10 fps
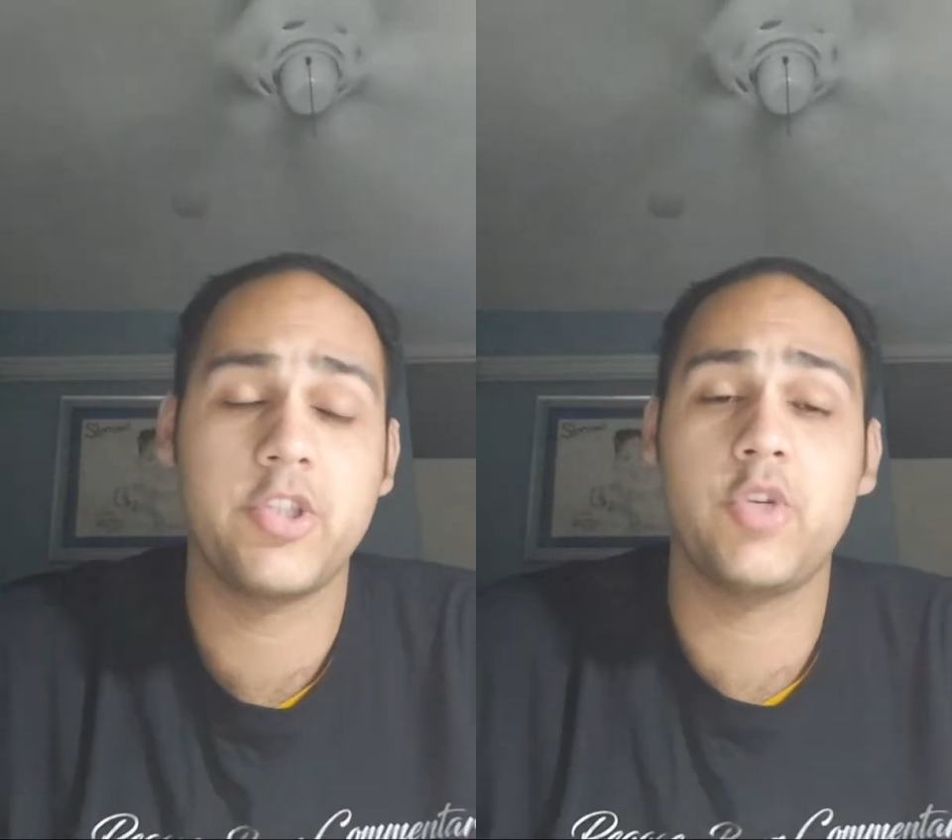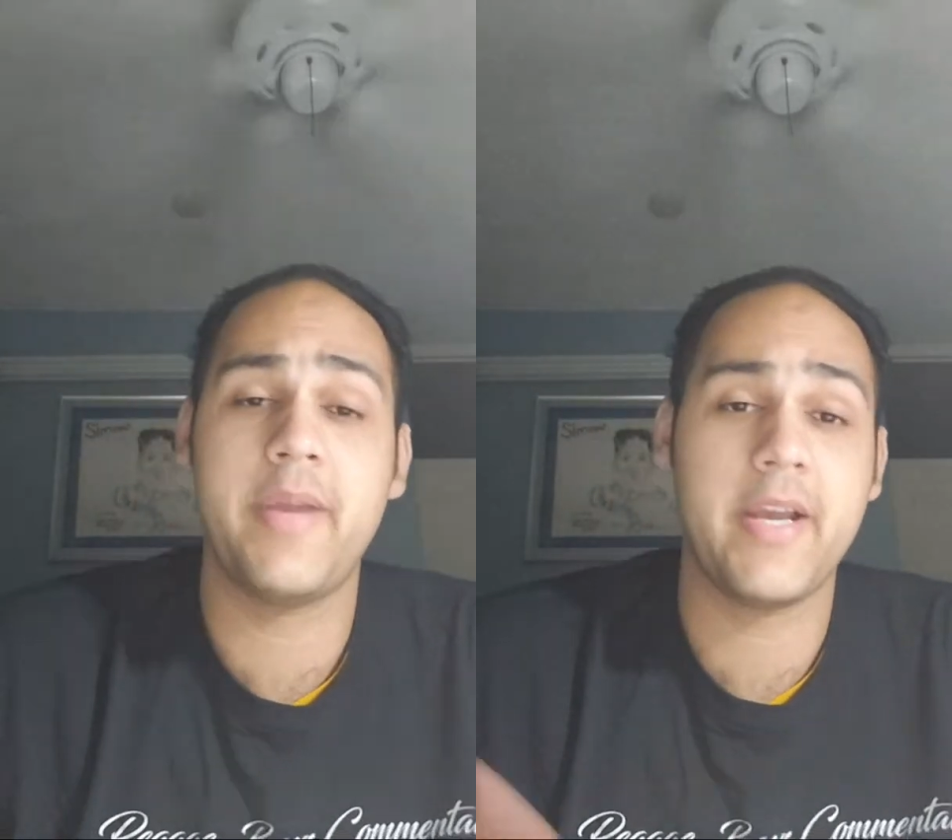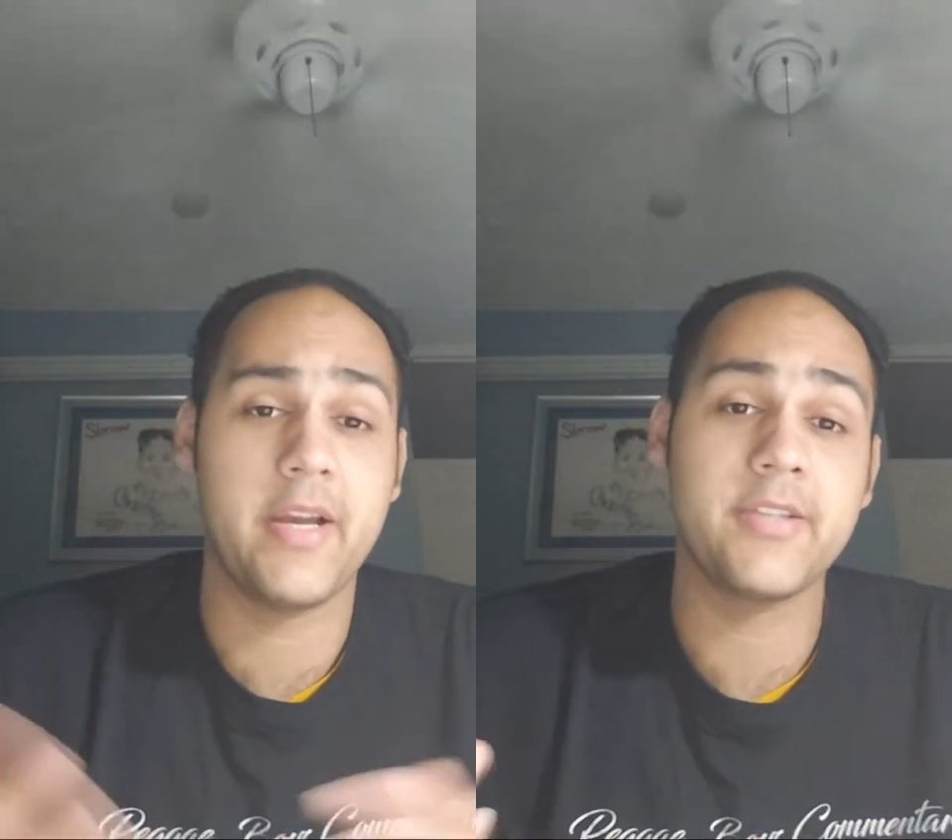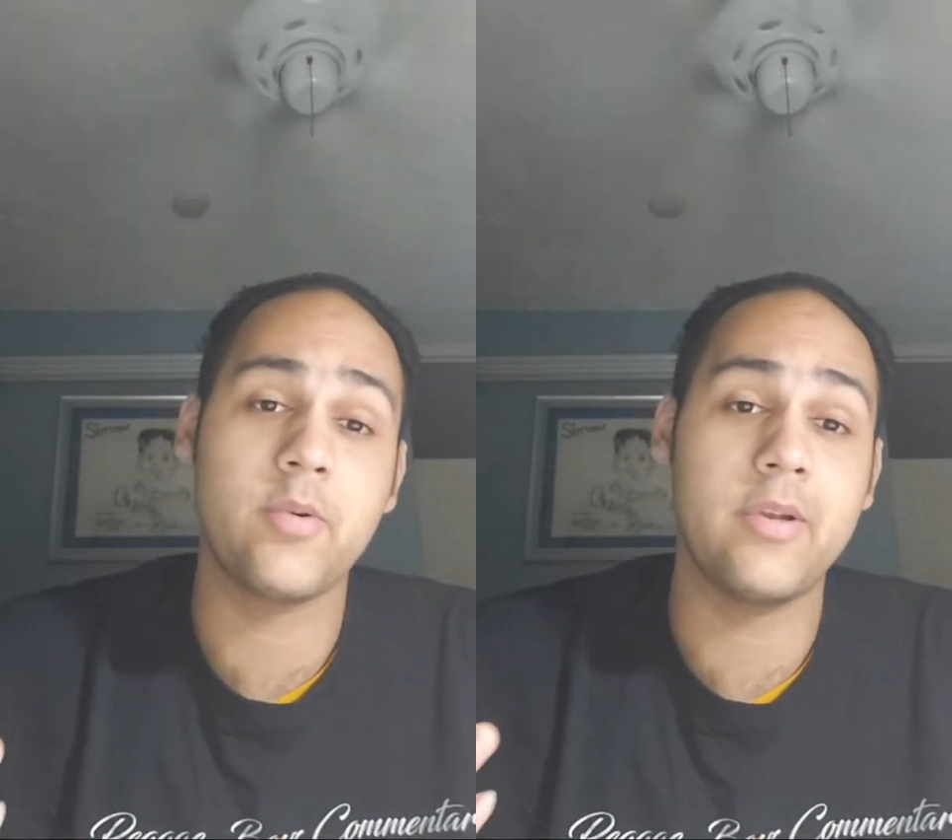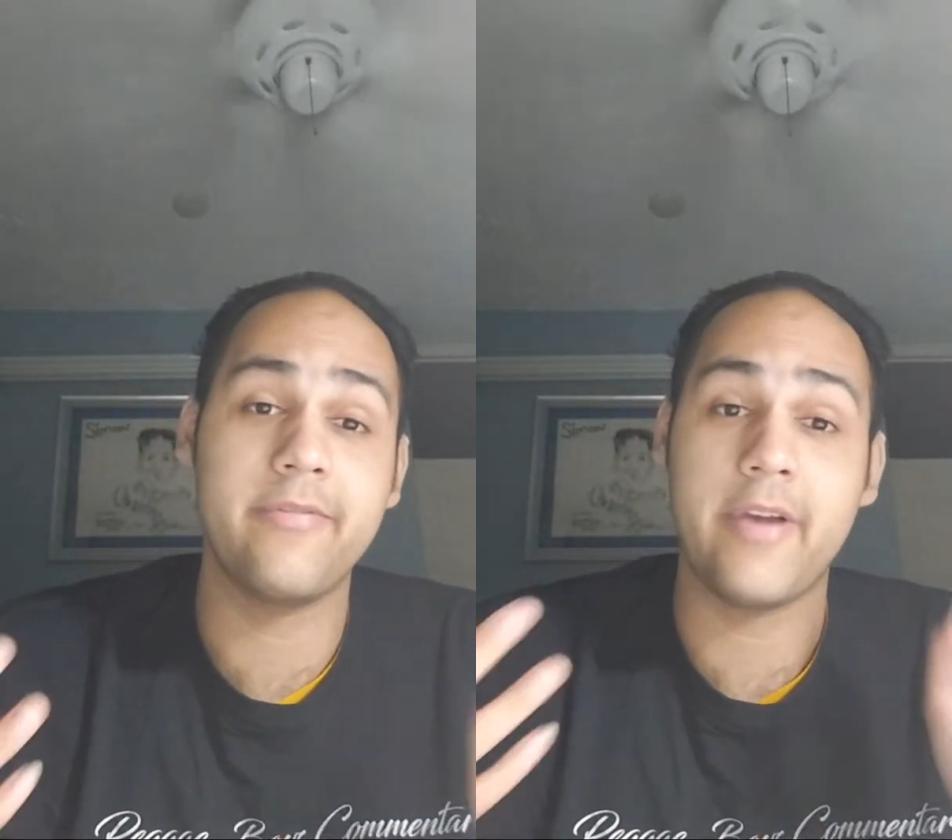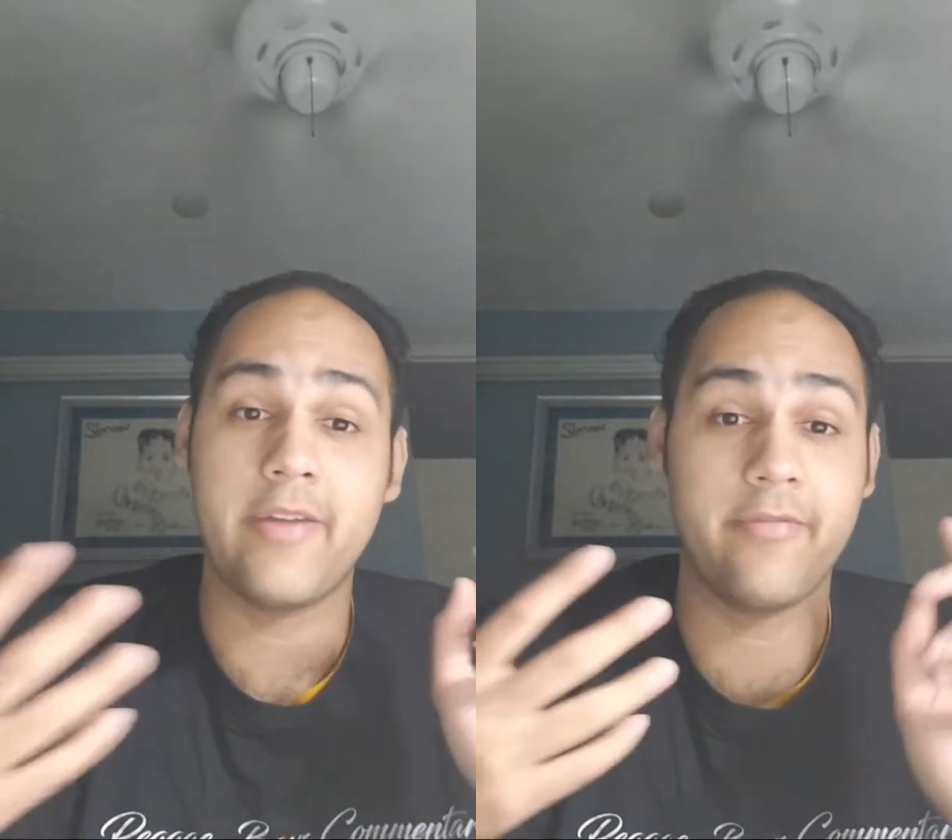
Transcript: Jamaica has qualified